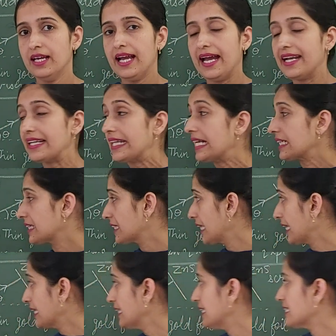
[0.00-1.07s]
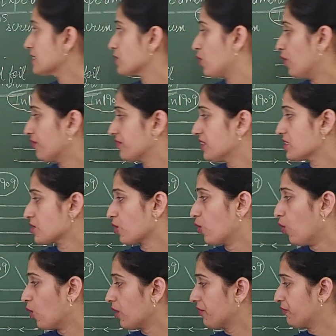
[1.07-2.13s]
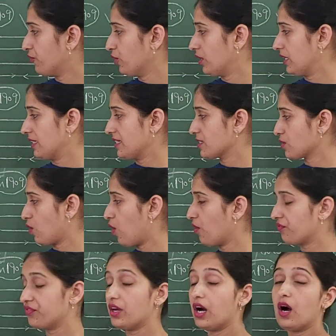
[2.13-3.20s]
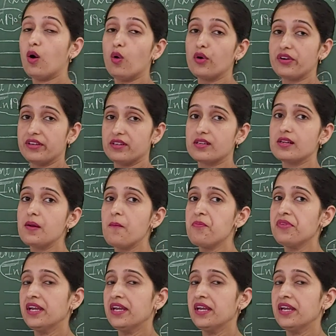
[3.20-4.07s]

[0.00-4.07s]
And the thickness of this gold foil is of the order